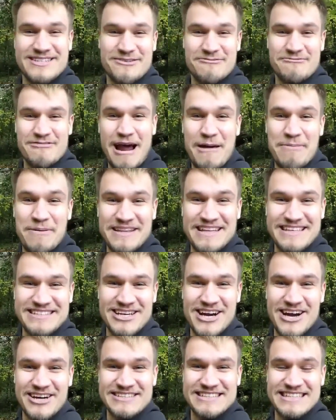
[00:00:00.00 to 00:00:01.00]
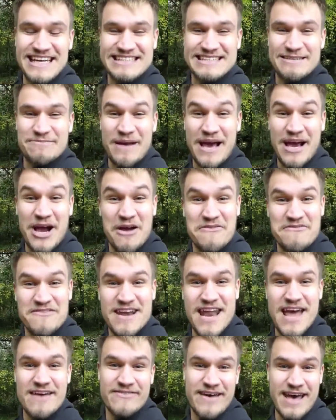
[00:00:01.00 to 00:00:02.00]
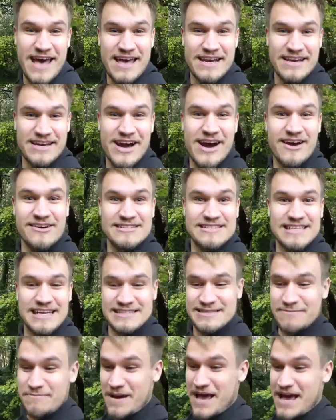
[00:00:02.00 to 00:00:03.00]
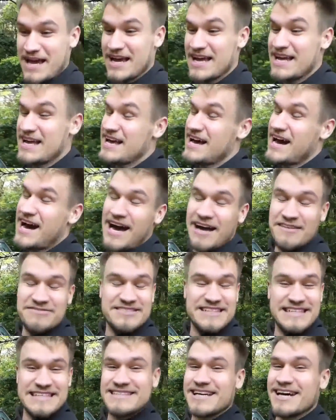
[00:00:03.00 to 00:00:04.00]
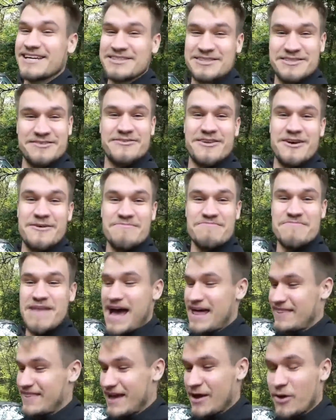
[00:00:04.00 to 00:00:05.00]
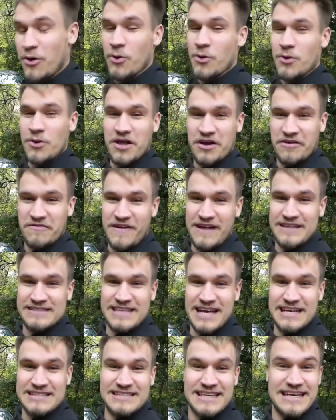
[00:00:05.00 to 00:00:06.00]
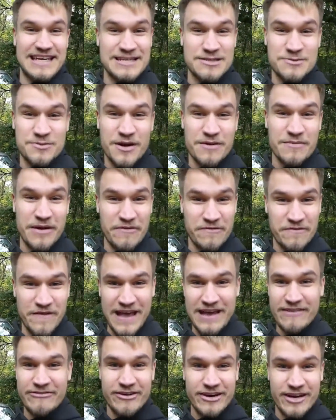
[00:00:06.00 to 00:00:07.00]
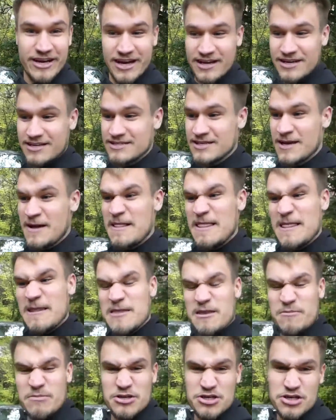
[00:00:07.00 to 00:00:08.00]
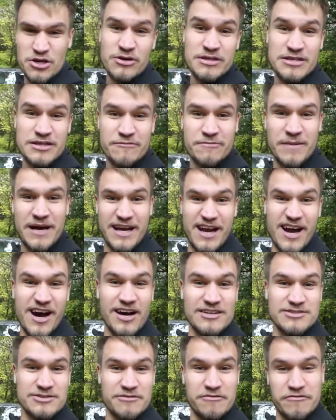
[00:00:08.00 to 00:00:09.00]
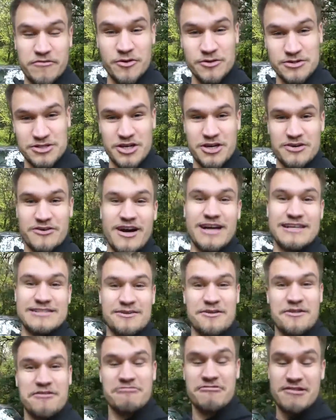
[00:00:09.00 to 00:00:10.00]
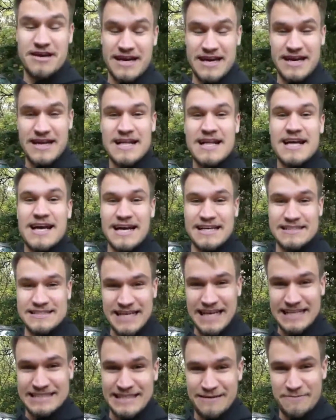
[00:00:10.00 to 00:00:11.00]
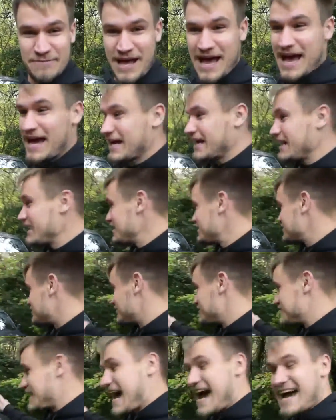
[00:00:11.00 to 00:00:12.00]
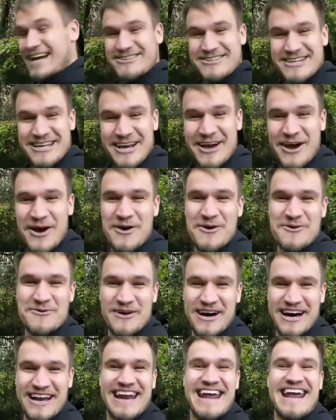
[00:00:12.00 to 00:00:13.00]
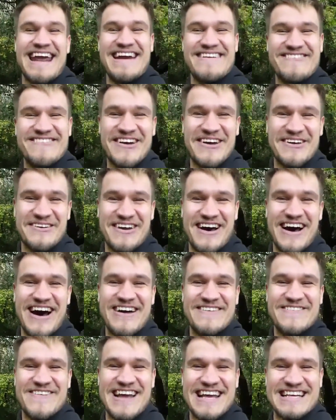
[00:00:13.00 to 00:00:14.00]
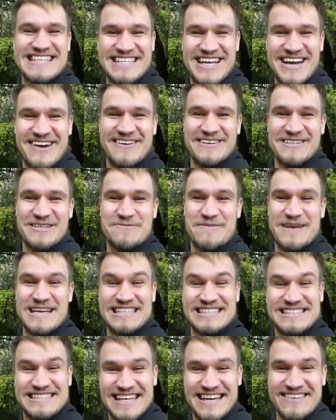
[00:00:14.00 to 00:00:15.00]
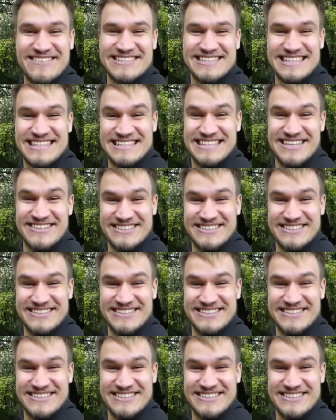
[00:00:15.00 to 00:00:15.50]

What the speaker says: to wrapping this car in satin black. I've never had a car in satin black. I've seen tons of them and they all look fantastic. It is one of my favourite colours. The majority of my cars on Forza Horizon 3 are satin black, so to actually own one in real life is going to be seriously